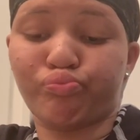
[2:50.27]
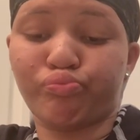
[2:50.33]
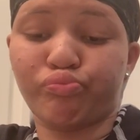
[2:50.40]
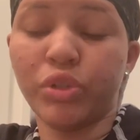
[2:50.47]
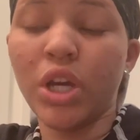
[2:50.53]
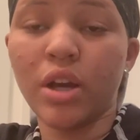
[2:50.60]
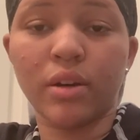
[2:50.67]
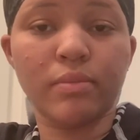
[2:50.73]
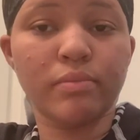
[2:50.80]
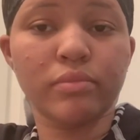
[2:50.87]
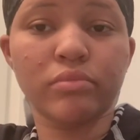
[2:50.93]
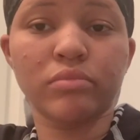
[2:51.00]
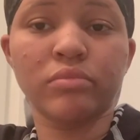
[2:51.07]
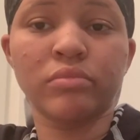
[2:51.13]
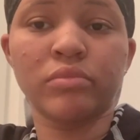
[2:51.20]
Yeah.
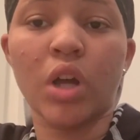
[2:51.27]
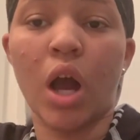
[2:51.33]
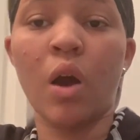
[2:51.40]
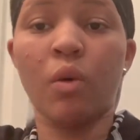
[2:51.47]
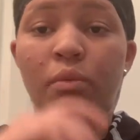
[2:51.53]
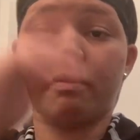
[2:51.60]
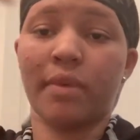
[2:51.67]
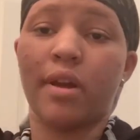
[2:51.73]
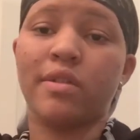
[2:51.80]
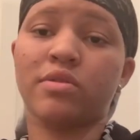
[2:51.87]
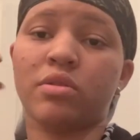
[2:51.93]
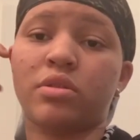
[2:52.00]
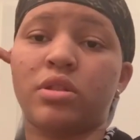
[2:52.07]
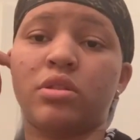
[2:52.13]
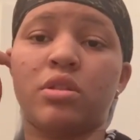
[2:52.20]
Oh, as you
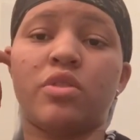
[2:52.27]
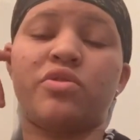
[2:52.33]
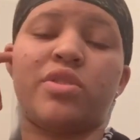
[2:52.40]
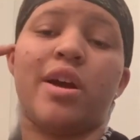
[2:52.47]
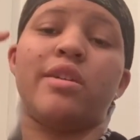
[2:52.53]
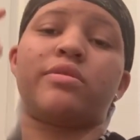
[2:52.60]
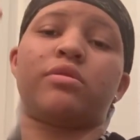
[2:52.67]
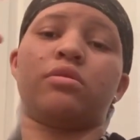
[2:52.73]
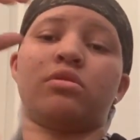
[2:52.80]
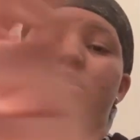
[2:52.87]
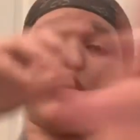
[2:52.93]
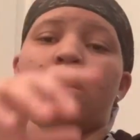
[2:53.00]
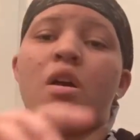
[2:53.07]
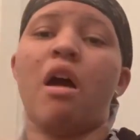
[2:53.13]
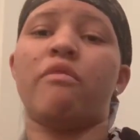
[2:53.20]
as you guys can
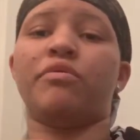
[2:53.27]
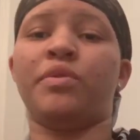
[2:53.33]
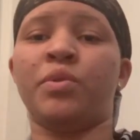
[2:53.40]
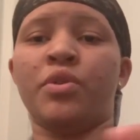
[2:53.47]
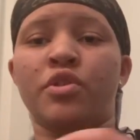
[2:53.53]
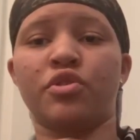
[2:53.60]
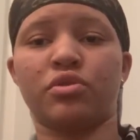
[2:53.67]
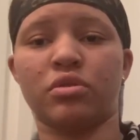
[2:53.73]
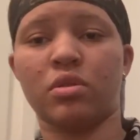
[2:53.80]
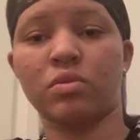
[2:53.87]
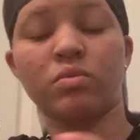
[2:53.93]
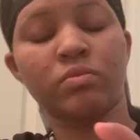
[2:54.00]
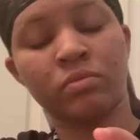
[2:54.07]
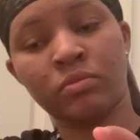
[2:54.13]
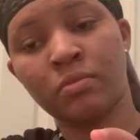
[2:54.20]
tell, I have a new
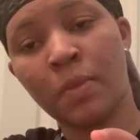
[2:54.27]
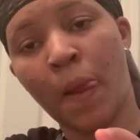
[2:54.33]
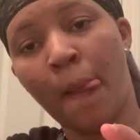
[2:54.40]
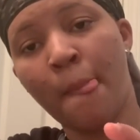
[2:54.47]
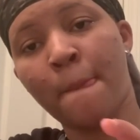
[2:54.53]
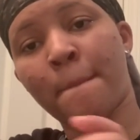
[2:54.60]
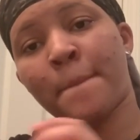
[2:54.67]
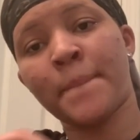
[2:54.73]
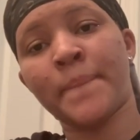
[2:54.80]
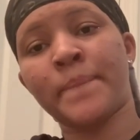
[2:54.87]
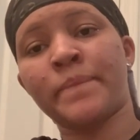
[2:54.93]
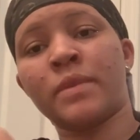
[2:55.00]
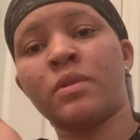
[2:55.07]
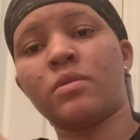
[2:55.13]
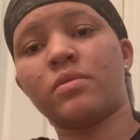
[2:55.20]
intro
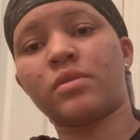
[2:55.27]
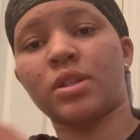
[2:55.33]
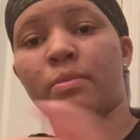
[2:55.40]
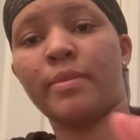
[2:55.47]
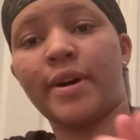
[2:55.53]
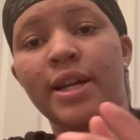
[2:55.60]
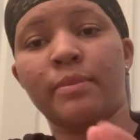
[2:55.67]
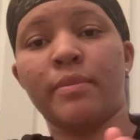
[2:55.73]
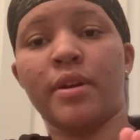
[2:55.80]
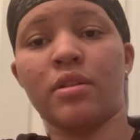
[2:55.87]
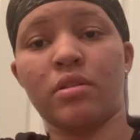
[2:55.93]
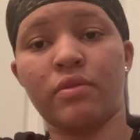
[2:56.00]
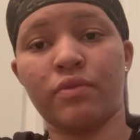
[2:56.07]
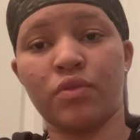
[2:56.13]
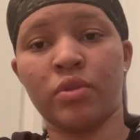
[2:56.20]
somebody made
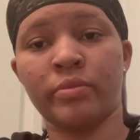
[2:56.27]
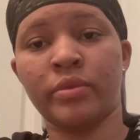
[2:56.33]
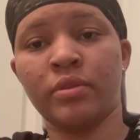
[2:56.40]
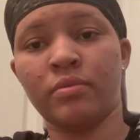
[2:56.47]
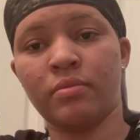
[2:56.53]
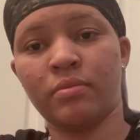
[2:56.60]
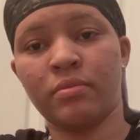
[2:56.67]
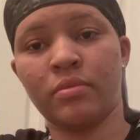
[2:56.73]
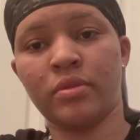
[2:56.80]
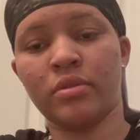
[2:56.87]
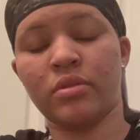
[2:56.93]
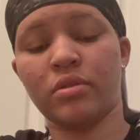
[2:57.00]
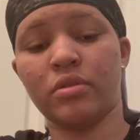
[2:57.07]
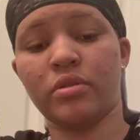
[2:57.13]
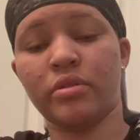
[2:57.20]
it for me,
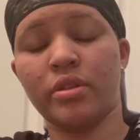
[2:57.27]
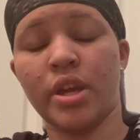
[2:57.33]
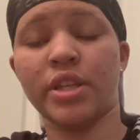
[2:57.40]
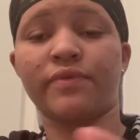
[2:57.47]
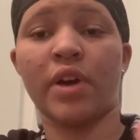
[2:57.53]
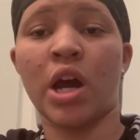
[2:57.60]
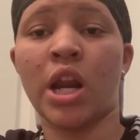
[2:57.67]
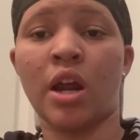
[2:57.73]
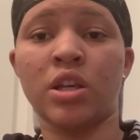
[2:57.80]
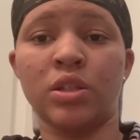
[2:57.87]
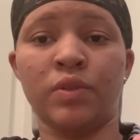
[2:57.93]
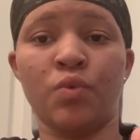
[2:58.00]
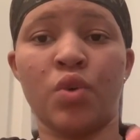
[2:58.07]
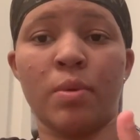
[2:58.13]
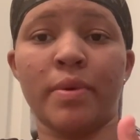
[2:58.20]
it's five dollars.
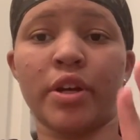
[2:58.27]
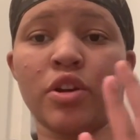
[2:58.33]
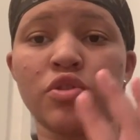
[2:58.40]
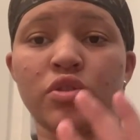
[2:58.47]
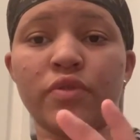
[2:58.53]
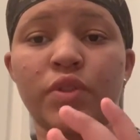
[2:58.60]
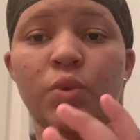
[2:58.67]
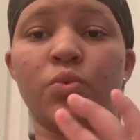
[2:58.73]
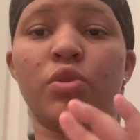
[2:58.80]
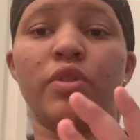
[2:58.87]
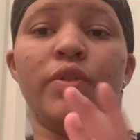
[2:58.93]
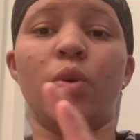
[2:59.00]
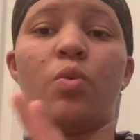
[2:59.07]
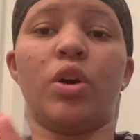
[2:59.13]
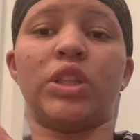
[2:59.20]
You want to if you if
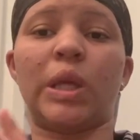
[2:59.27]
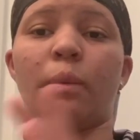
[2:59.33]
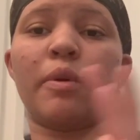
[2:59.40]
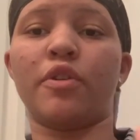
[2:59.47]
you want that